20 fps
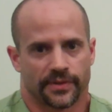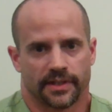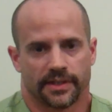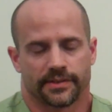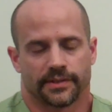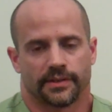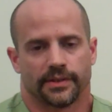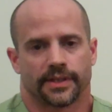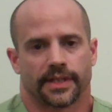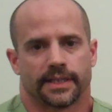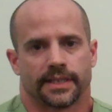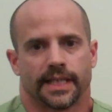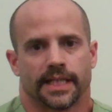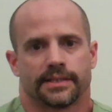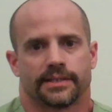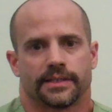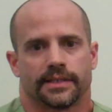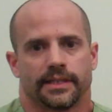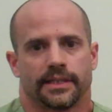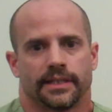doesn't look at
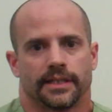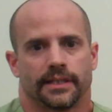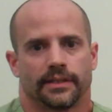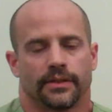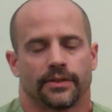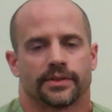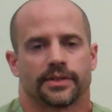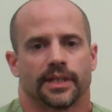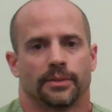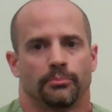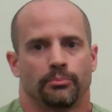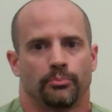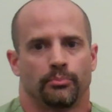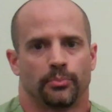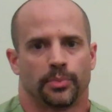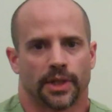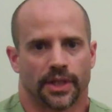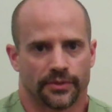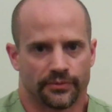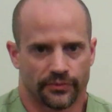density, it looks at
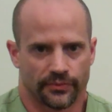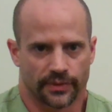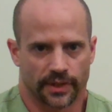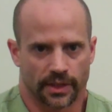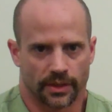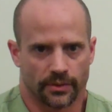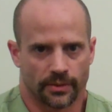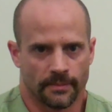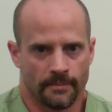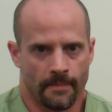blood flow.